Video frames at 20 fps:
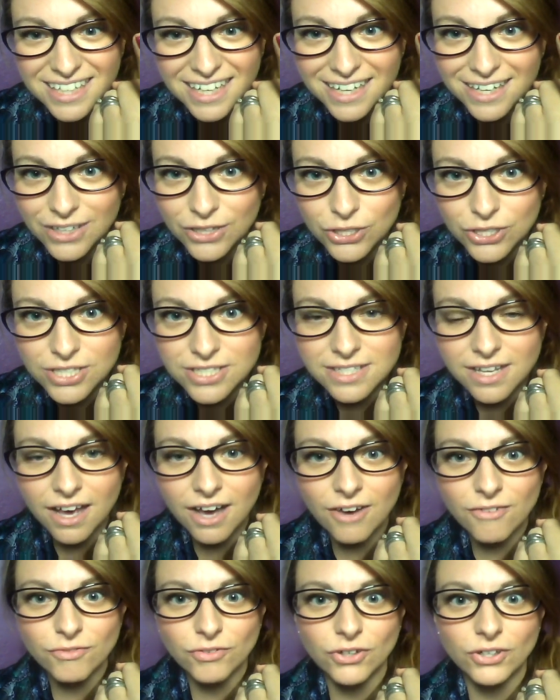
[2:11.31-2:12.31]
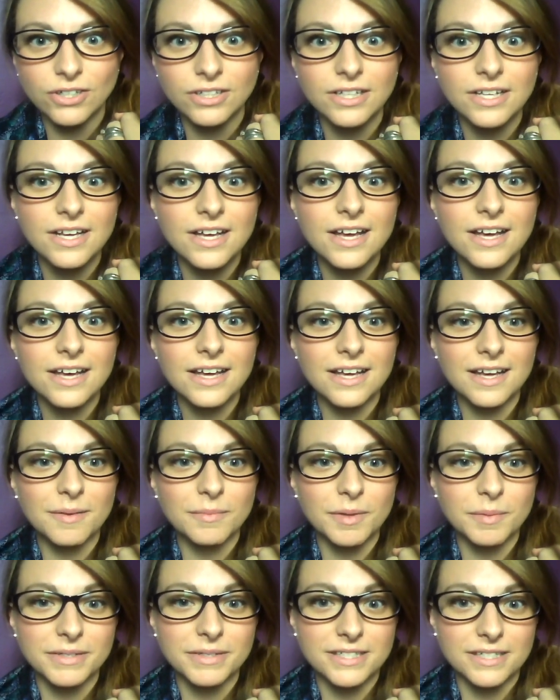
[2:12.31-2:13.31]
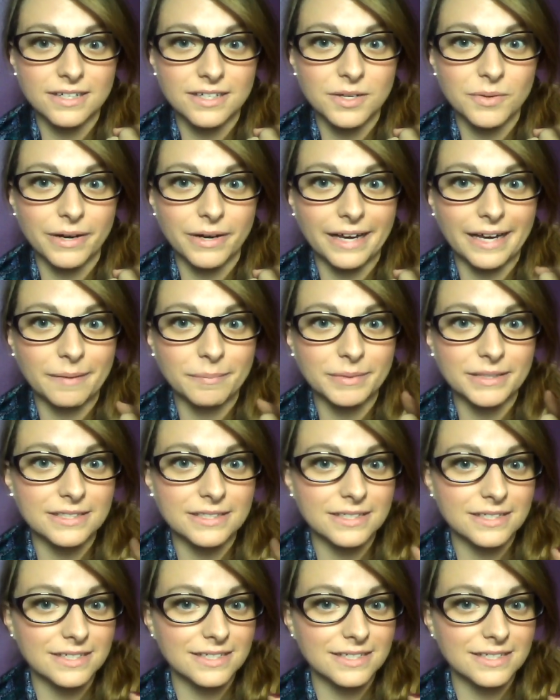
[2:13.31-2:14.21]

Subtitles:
Yeah, it looks awful. Let me tell you what happened.